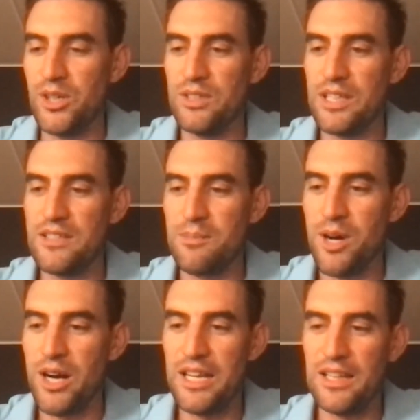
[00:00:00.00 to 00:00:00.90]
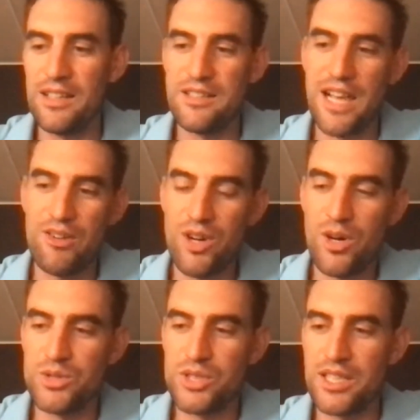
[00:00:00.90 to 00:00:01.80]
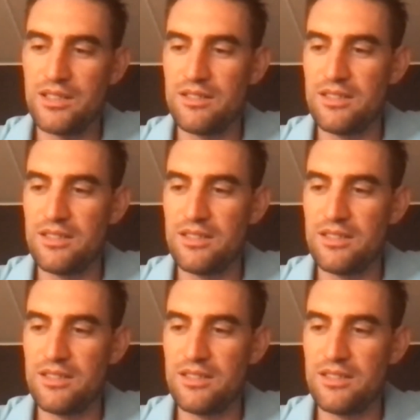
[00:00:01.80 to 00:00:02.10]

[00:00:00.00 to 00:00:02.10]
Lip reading: there's mining, there's agriculture,